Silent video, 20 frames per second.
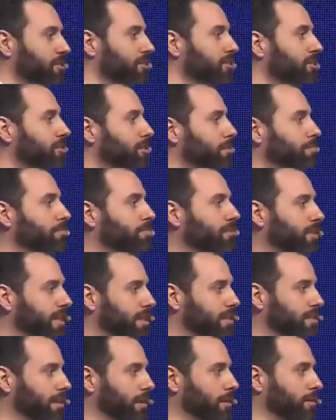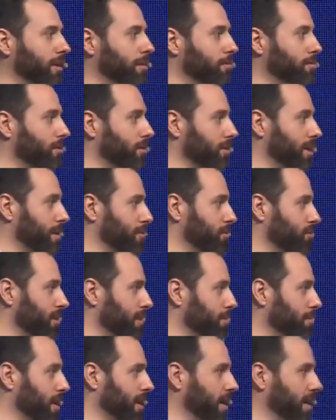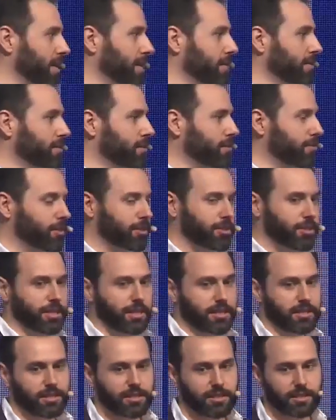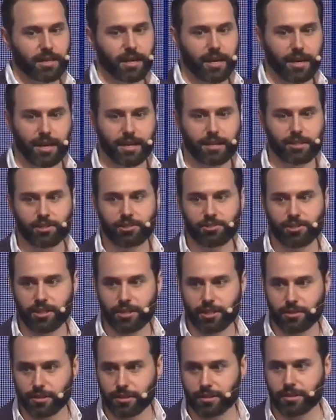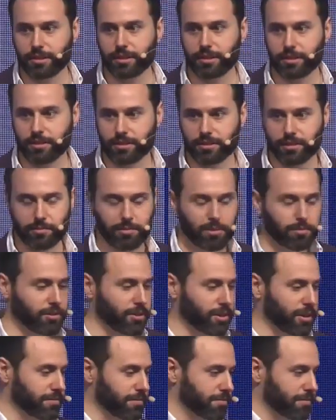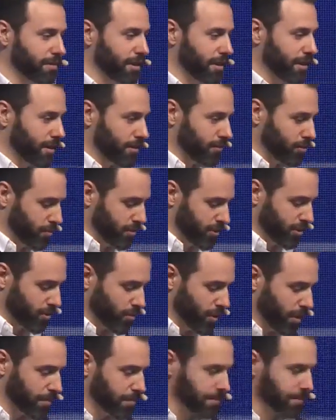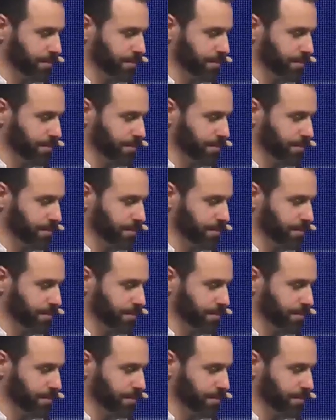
also some pre-accelerator programs run by universities uh, in Australia and, and some community uh, groups as well.